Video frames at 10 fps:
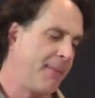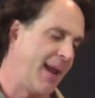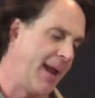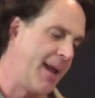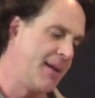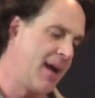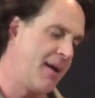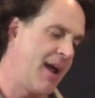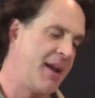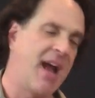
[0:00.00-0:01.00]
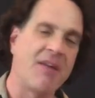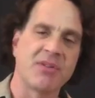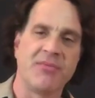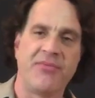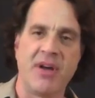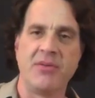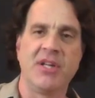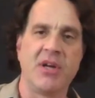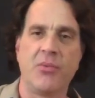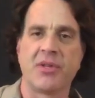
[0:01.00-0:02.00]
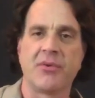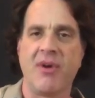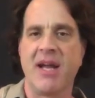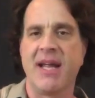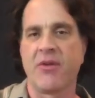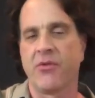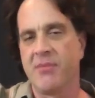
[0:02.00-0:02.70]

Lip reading: And have some fun, with the right hand.